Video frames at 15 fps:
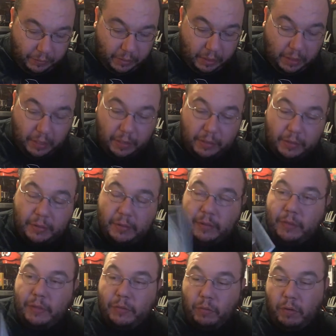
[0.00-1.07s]
This
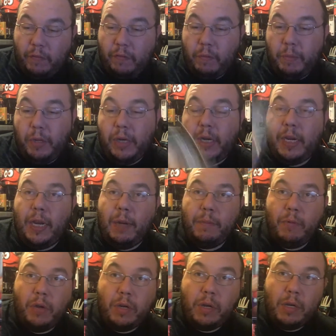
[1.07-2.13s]
is sort of Vermilion
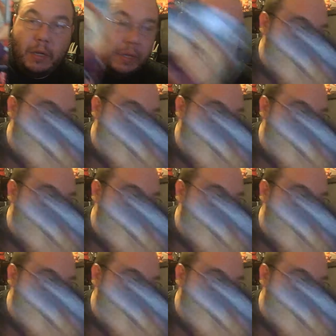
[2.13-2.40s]
hint book.